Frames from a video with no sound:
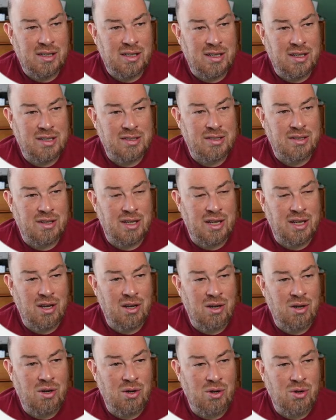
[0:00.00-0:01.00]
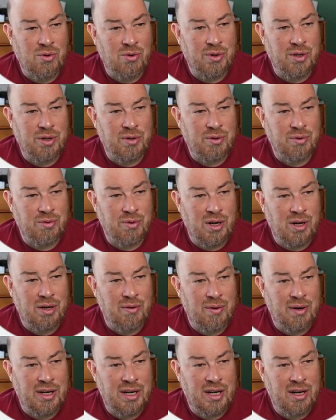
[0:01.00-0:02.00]
because they're like, oh, we were running
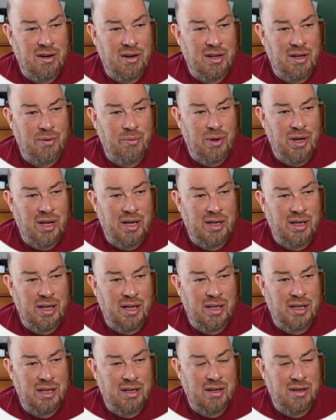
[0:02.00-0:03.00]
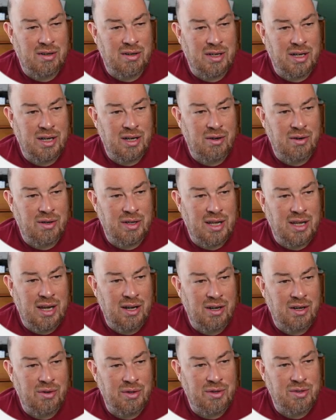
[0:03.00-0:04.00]
around here and he went, and there, and I don't
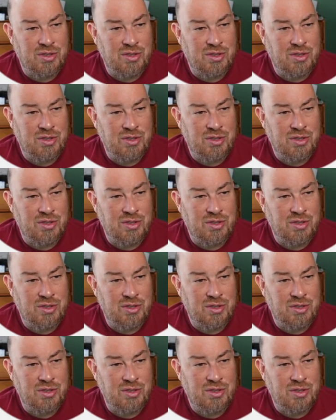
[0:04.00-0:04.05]
know,